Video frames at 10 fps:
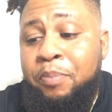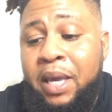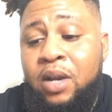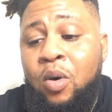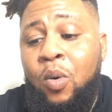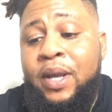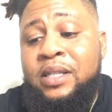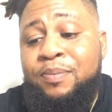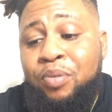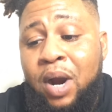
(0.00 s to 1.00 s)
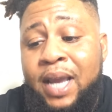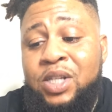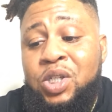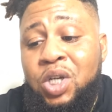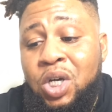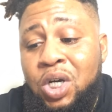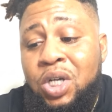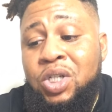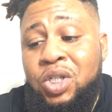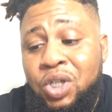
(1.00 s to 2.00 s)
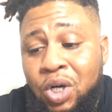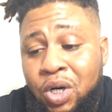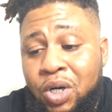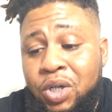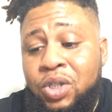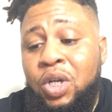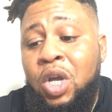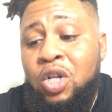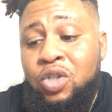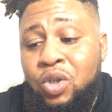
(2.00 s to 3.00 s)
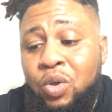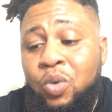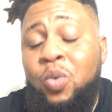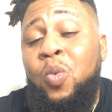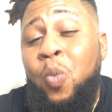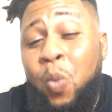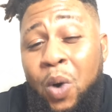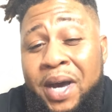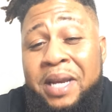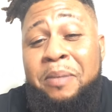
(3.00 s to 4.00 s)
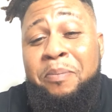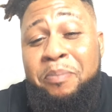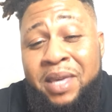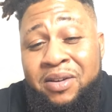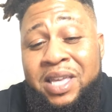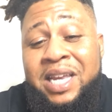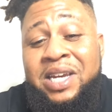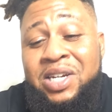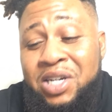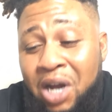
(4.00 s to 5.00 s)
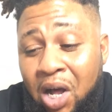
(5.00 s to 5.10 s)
Bitcoin's price could surge to $1 million,